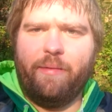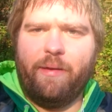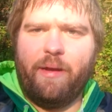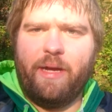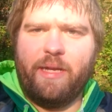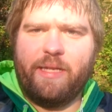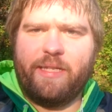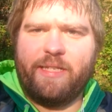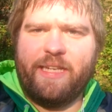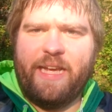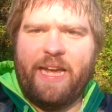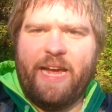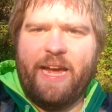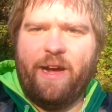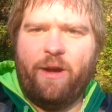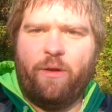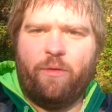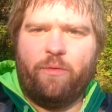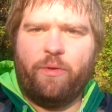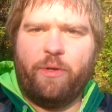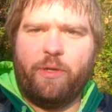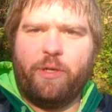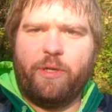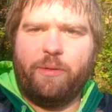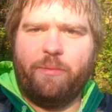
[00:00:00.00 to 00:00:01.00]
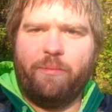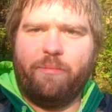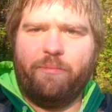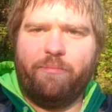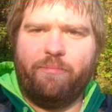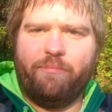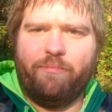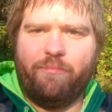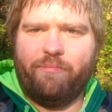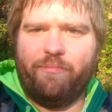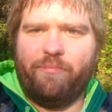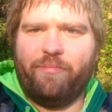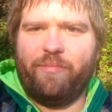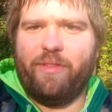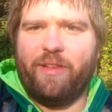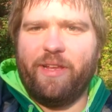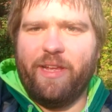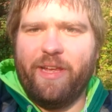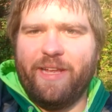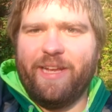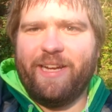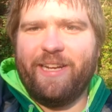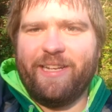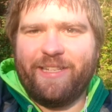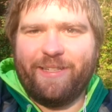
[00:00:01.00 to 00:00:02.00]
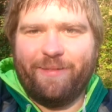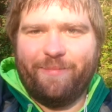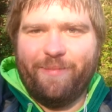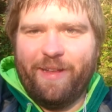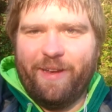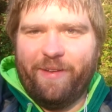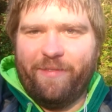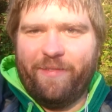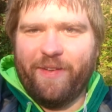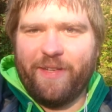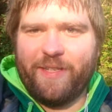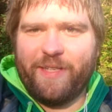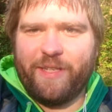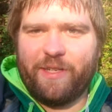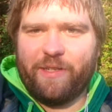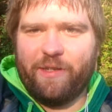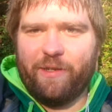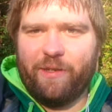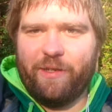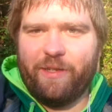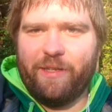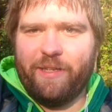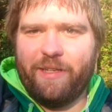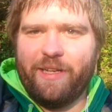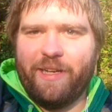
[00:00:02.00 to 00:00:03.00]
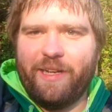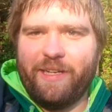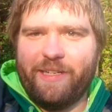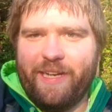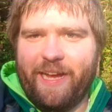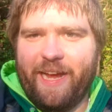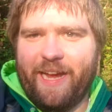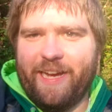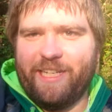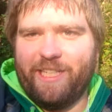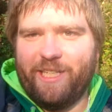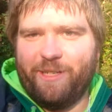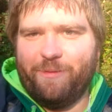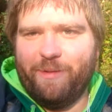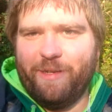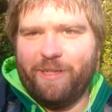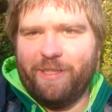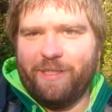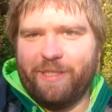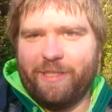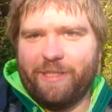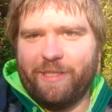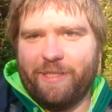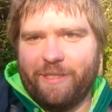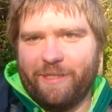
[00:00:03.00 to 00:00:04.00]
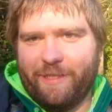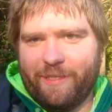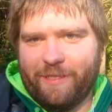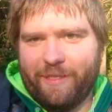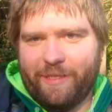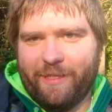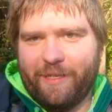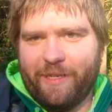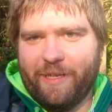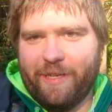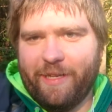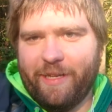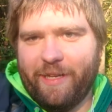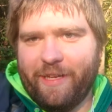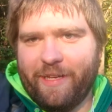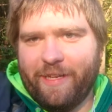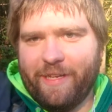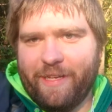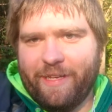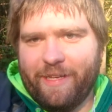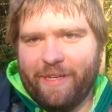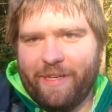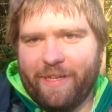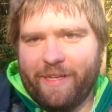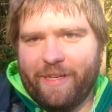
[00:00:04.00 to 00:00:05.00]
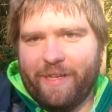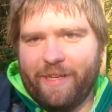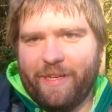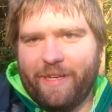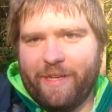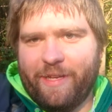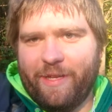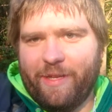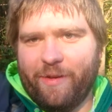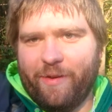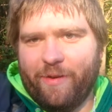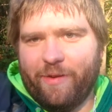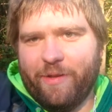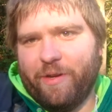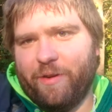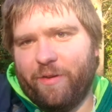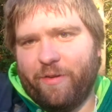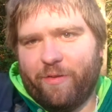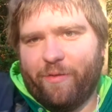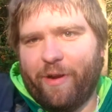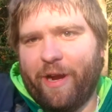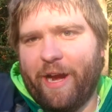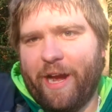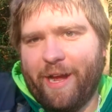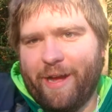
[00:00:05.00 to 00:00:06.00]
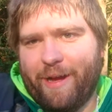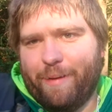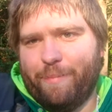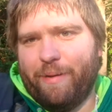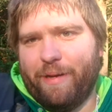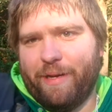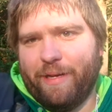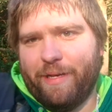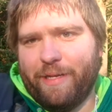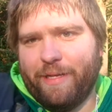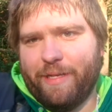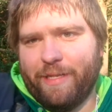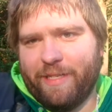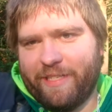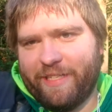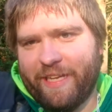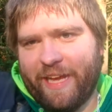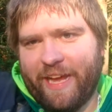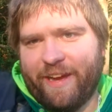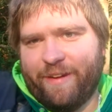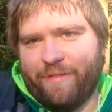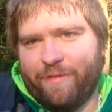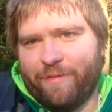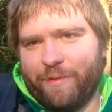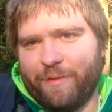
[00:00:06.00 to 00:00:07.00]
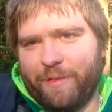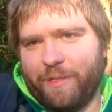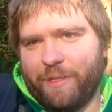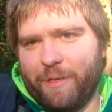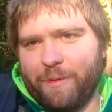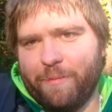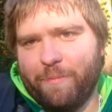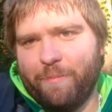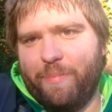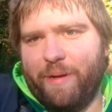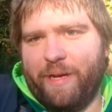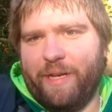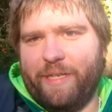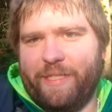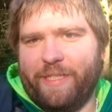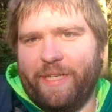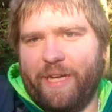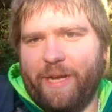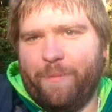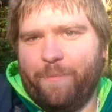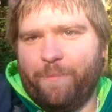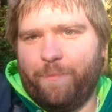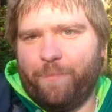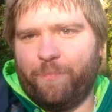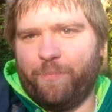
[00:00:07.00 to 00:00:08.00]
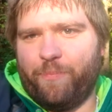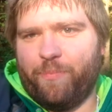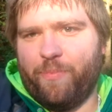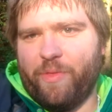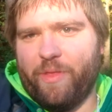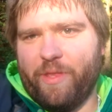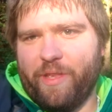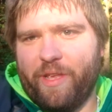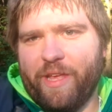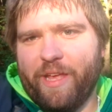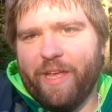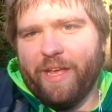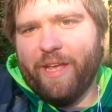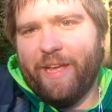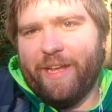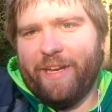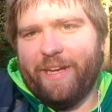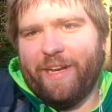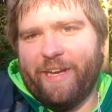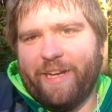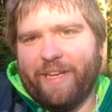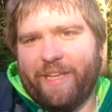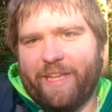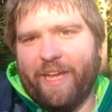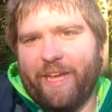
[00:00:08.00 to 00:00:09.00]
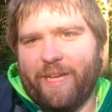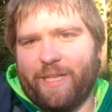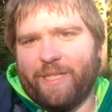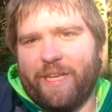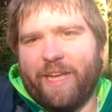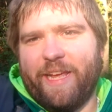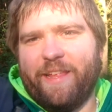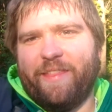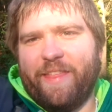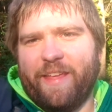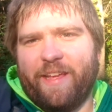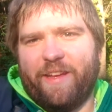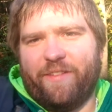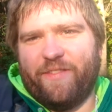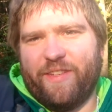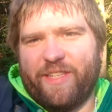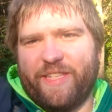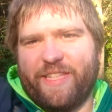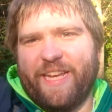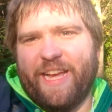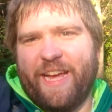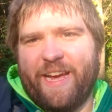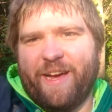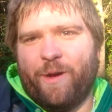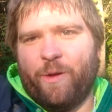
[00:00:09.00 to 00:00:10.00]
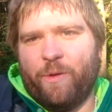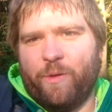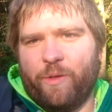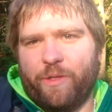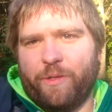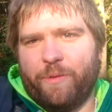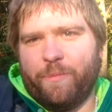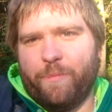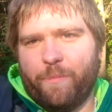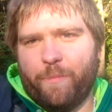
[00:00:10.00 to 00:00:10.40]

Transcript: a sound as a metaphysical attachment. You know, you don't grab sound, but in any case, I think of a sound